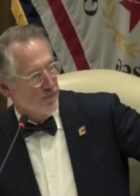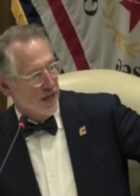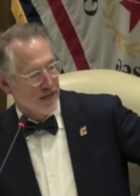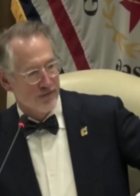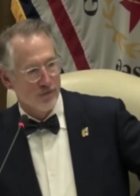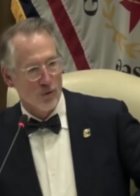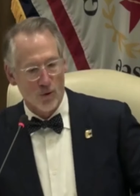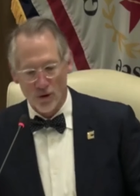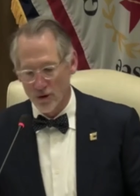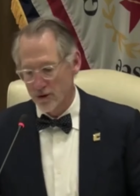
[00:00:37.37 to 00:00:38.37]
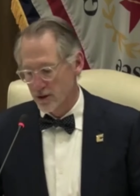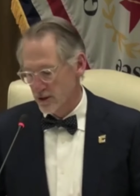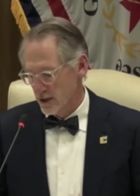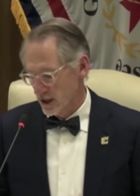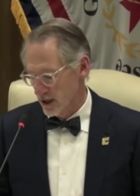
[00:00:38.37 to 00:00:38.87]
pay for
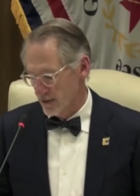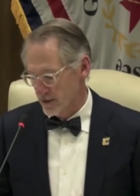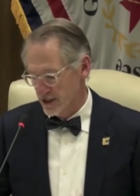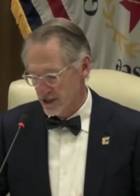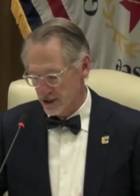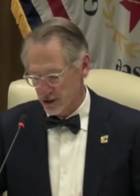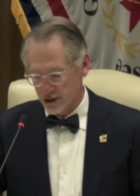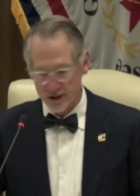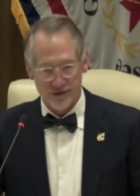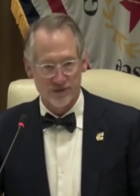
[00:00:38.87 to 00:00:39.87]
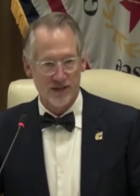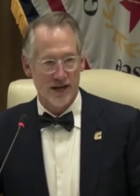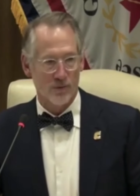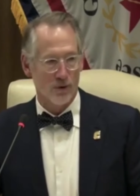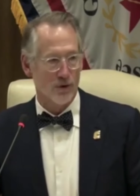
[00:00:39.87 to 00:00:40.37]
initiatives
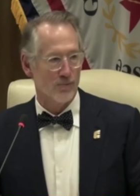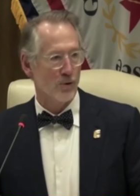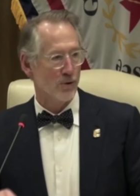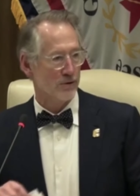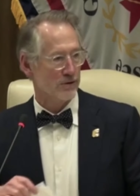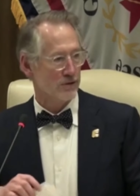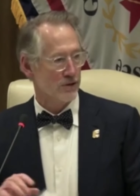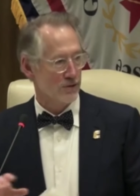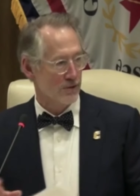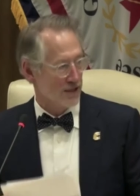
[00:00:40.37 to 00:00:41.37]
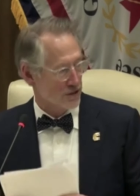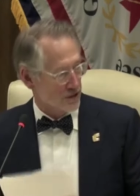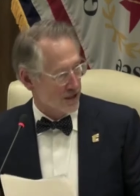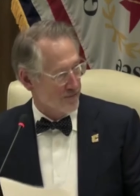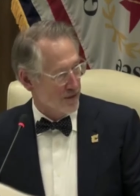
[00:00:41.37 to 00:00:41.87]
that were important to
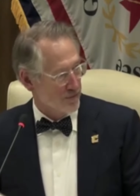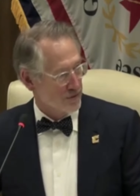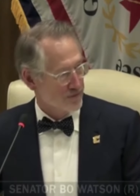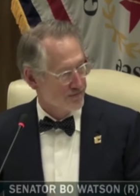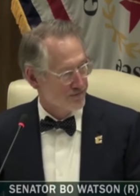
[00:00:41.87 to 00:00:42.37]
legislative members.